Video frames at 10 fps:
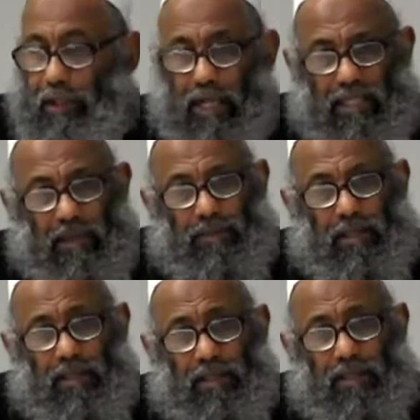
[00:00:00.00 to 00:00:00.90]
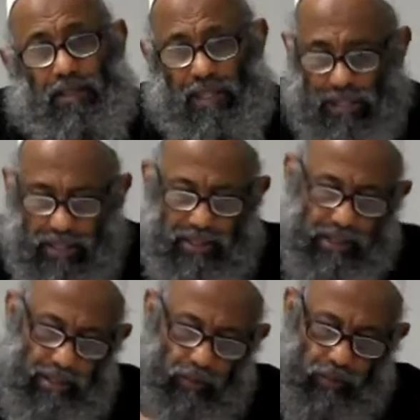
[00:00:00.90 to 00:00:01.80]
they accepted. They said
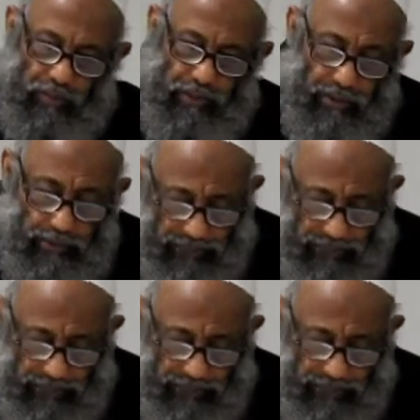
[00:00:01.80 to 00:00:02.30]
yes, it could be